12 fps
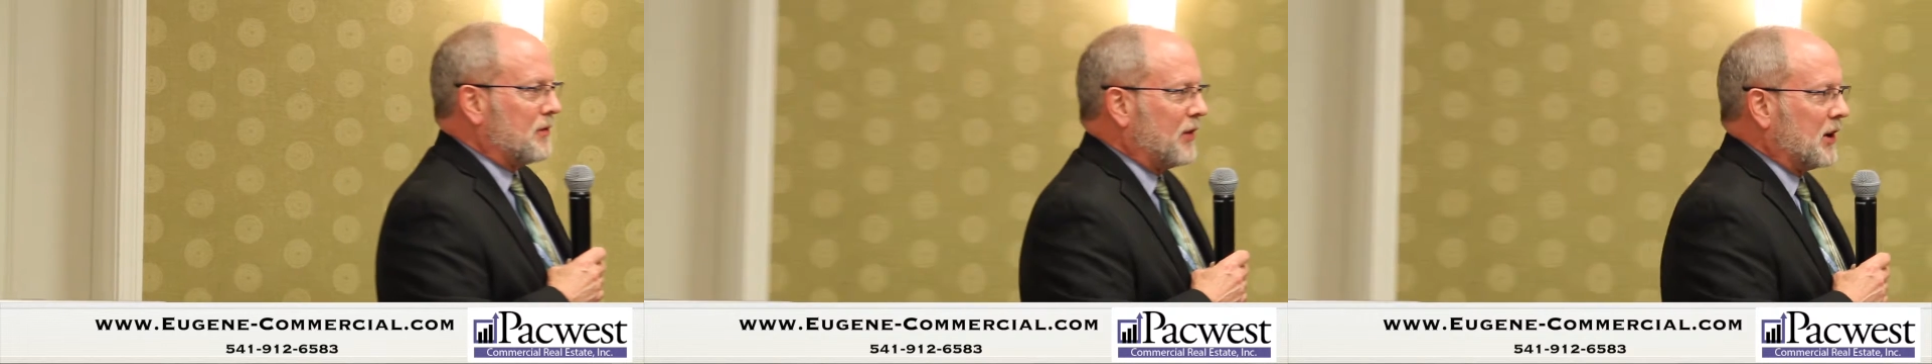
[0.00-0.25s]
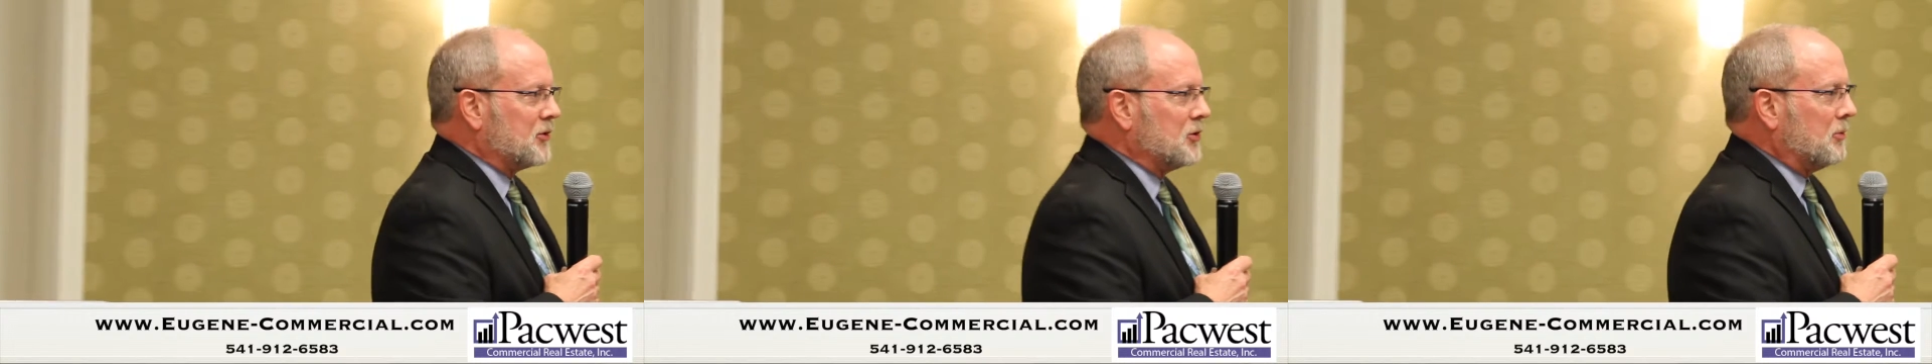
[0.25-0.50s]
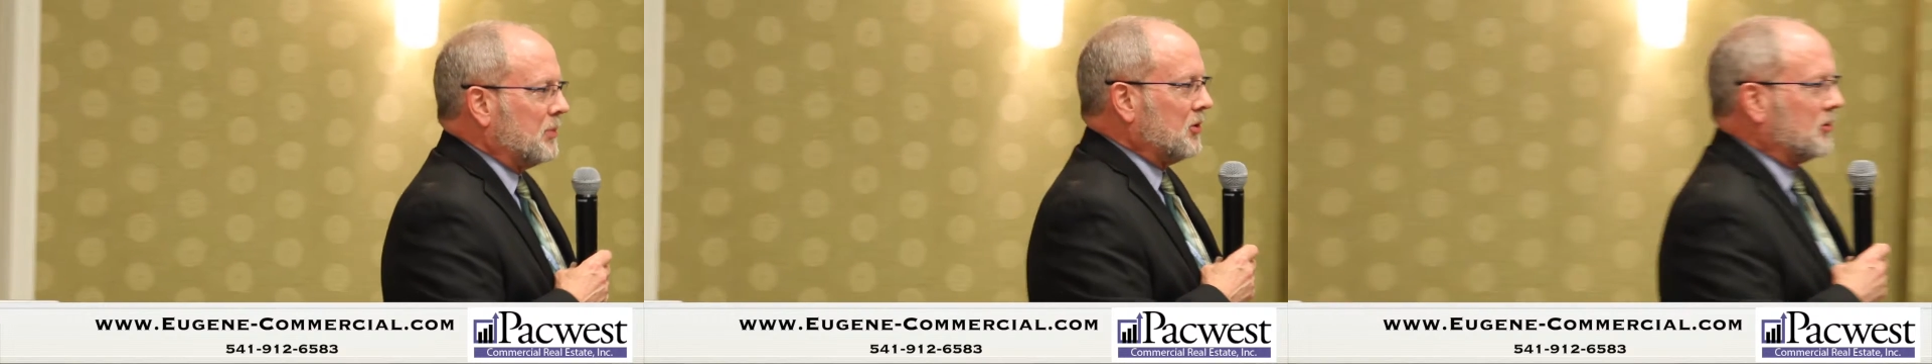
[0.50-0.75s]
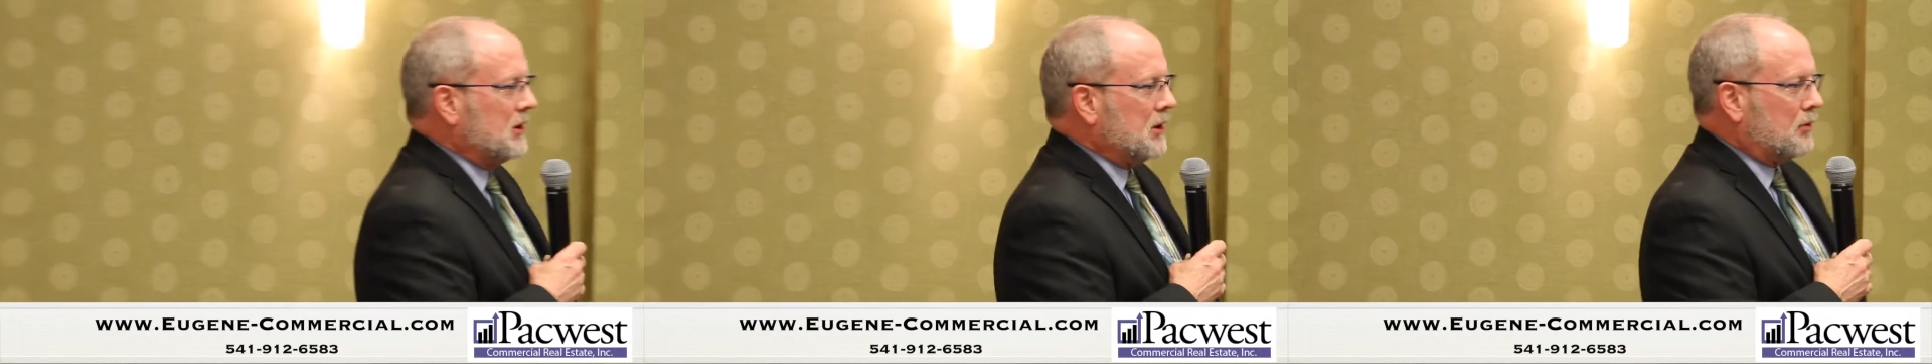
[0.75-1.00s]
affects your
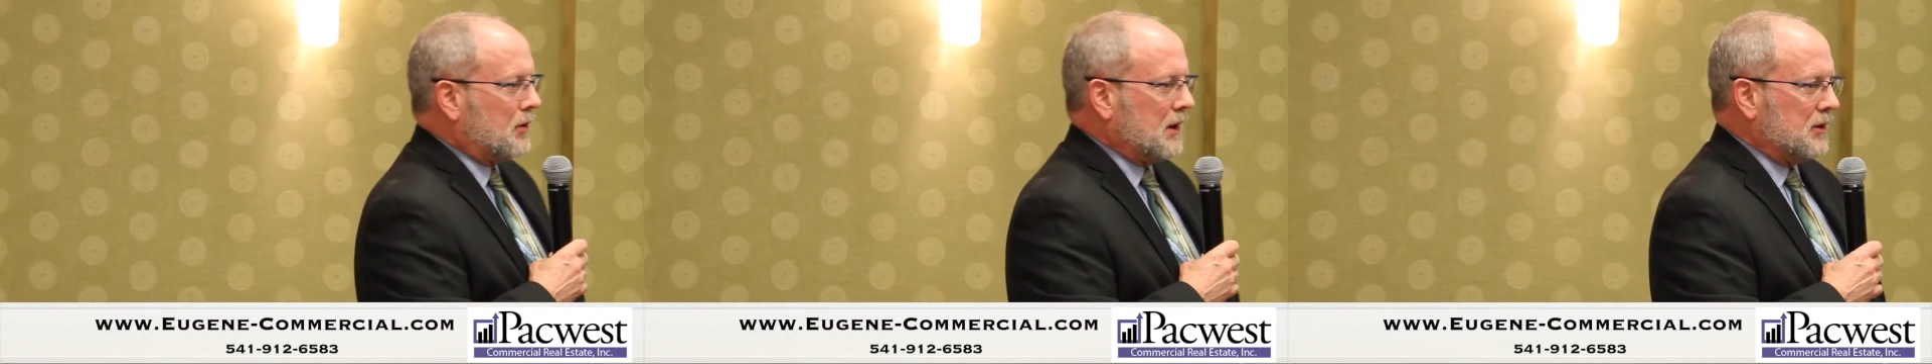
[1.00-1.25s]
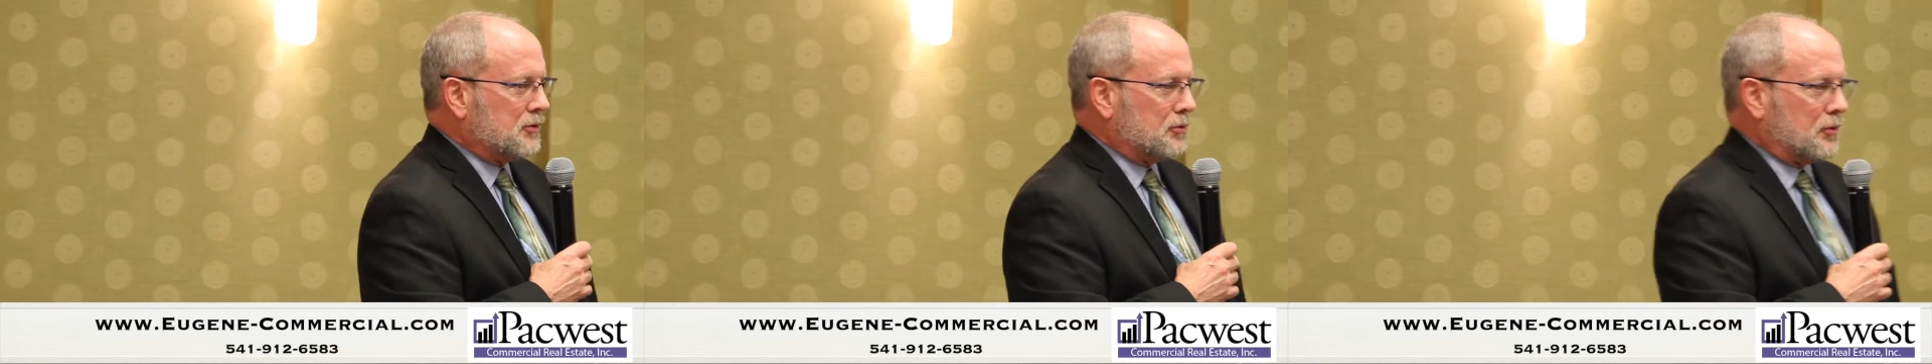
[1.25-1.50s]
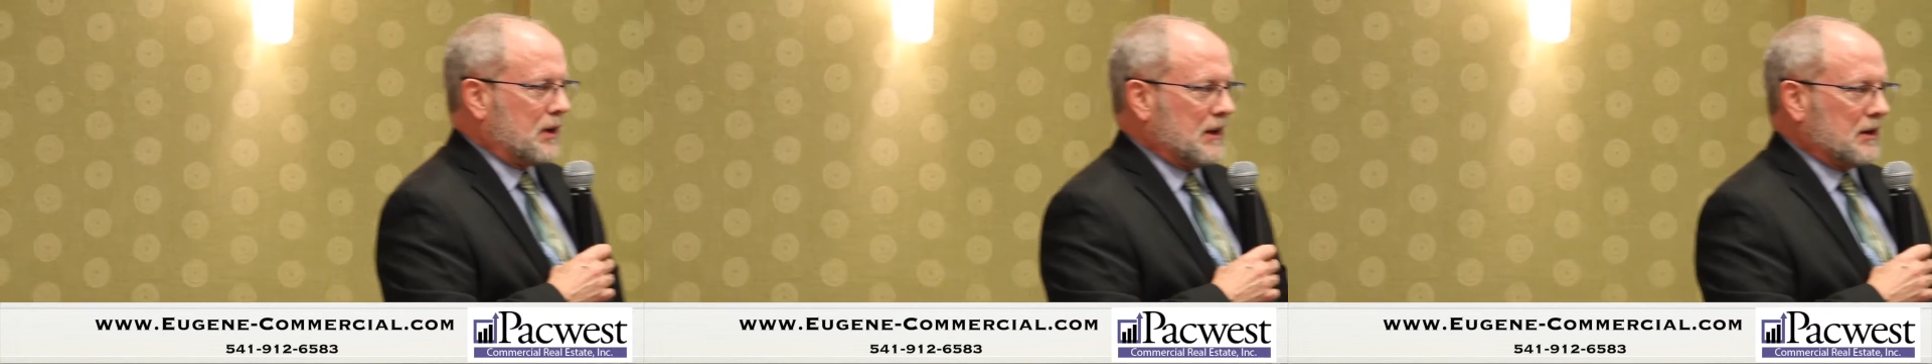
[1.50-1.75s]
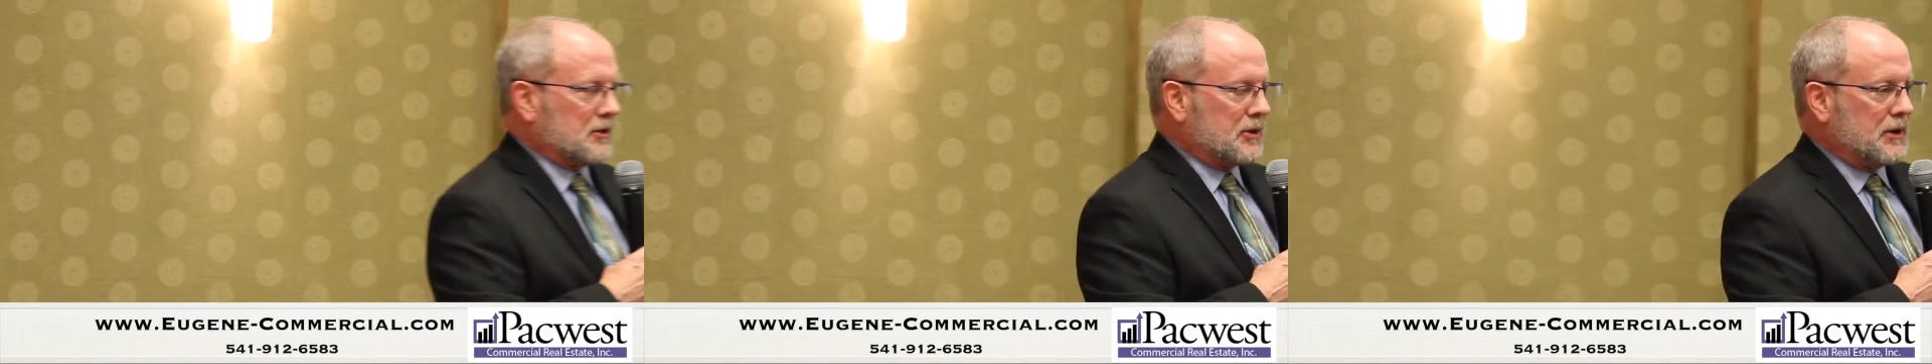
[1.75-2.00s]
ability to raise
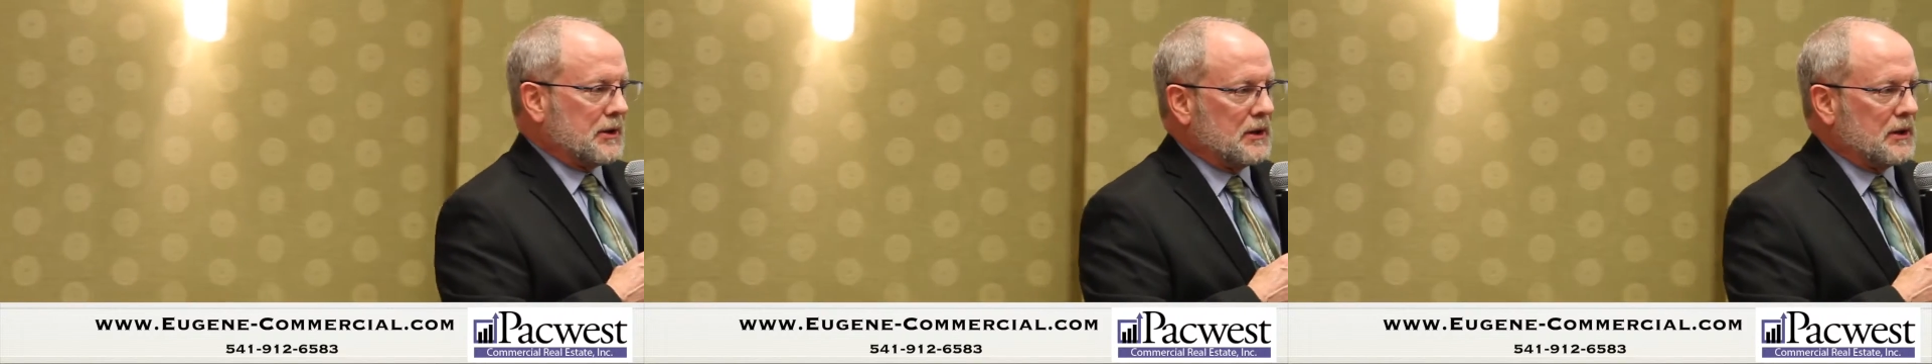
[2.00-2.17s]
rent.